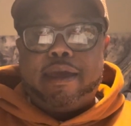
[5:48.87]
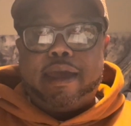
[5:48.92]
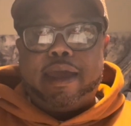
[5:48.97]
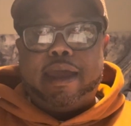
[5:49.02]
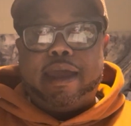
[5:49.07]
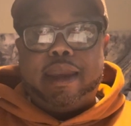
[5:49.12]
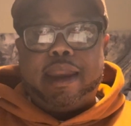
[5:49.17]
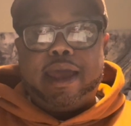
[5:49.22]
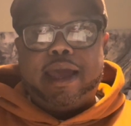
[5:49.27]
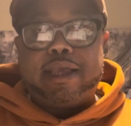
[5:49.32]

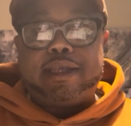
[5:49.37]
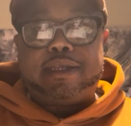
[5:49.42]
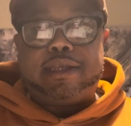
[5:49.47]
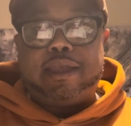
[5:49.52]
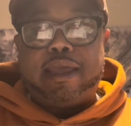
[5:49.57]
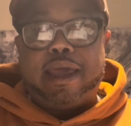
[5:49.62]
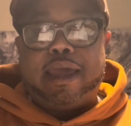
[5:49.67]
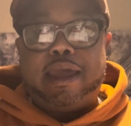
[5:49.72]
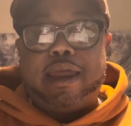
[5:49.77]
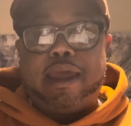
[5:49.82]
and that's
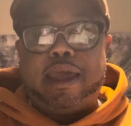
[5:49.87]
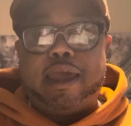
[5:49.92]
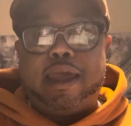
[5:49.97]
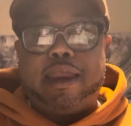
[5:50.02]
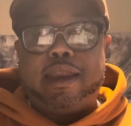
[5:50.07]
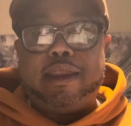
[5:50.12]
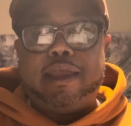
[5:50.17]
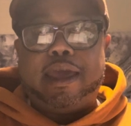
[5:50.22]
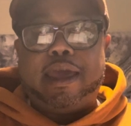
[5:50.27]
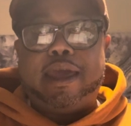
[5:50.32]

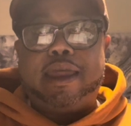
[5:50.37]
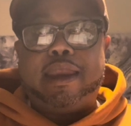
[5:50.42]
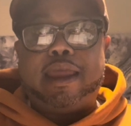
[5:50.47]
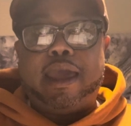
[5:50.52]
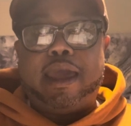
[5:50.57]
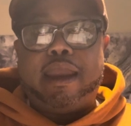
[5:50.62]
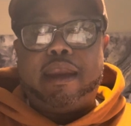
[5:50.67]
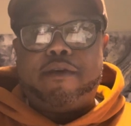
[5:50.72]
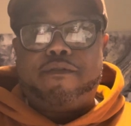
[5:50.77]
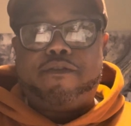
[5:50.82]

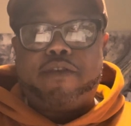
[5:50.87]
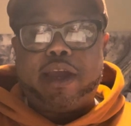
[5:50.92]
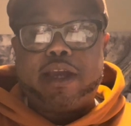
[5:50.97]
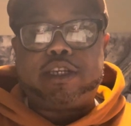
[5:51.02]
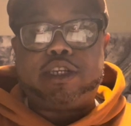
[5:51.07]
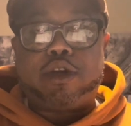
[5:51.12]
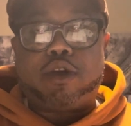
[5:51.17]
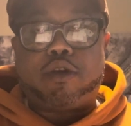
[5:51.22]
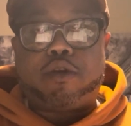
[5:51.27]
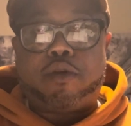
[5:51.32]
and
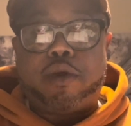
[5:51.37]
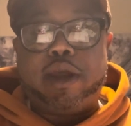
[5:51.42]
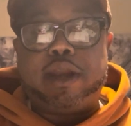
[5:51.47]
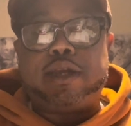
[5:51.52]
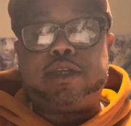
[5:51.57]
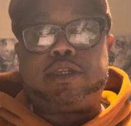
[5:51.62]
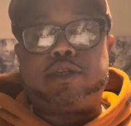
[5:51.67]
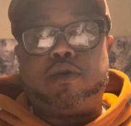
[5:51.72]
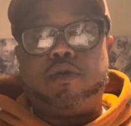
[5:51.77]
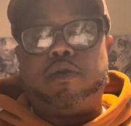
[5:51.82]
affect your
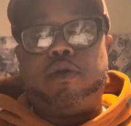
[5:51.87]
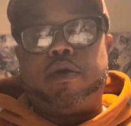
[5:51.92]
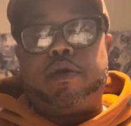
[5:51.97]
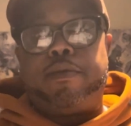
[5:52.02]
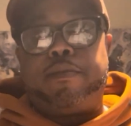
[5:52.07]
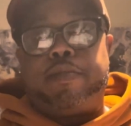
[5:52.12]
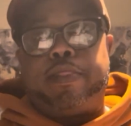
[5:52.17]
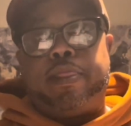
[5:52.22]
credit score.